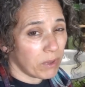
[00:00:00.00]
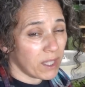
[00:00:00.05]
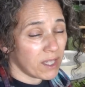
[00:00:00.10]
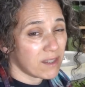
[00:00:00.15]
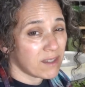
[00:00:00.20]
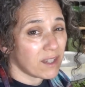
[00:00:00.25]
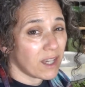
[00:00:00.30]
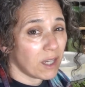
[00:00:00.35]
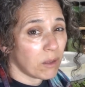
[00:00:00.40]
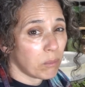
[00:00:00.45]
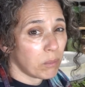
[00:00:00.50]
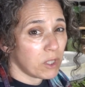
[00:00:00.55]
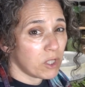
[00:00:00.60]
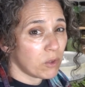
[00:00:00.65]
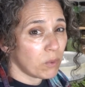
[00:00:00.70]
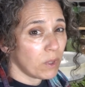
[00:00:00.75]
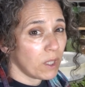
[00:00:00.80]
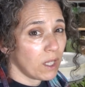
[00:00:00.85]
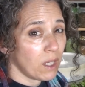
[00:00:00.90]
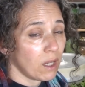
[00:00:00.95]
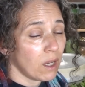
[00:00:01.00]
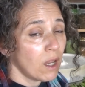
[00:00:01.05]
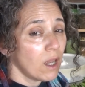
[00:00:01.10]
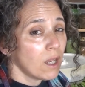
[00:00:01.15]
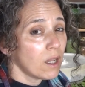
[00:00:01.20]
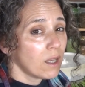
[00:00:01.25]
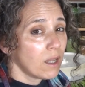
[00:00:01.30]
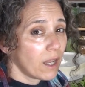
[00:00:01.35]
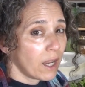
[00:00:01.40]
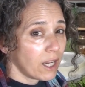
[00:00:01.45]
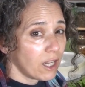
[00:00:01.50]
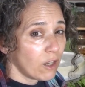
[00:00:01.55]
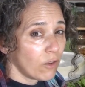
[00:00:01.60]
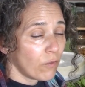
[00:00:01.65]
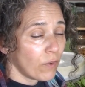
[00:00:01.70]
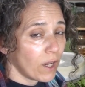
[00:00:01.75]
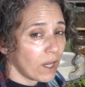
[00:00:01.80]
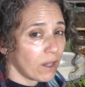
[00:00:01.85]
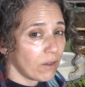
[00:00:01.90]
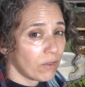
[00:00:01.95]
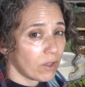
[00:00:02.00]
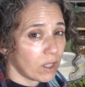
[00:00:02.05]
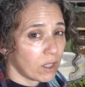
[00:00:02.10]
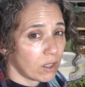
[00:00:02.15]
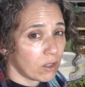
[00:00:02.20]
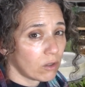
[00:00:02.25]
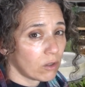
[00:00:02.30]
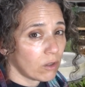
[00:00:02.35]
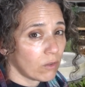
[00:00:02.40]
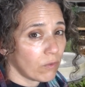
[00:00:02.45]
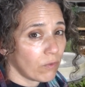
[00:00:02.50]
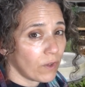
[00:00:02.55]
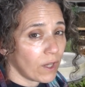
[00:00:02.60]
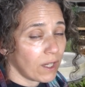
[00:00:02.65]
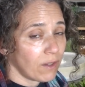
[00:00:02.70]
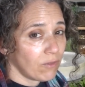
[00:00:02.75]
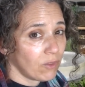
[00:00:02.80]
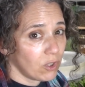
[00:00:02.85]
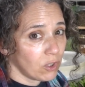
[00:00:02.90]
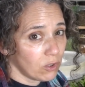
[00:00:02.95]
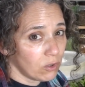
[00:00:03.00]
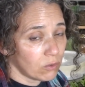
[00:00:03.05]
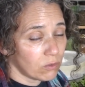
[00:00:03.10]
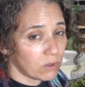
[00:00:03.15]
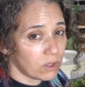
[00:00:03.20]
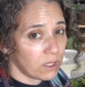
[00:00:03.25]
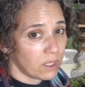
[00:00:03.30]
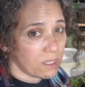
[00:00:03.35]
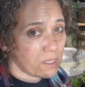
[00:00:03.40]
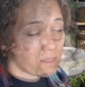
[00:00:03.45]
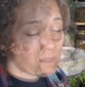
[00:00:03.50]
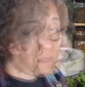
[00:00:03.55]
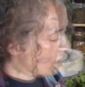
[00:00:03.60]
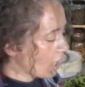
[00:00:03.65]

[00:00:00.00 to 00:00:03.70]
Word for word: That's like between 95 and 105 degrees.